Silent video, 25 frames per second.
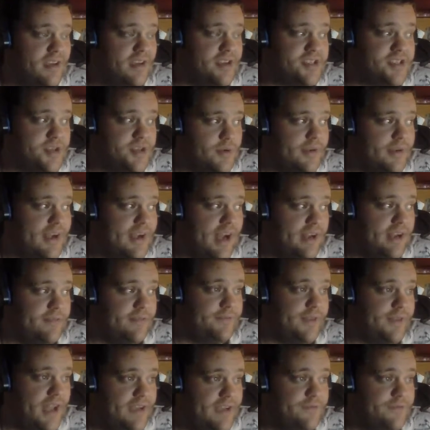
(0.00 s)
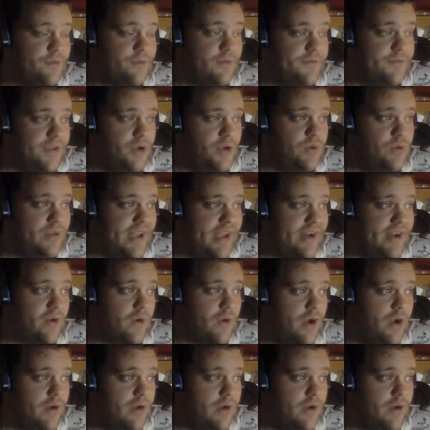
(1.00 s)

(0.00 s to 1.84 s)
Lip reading: a certain kind of life review later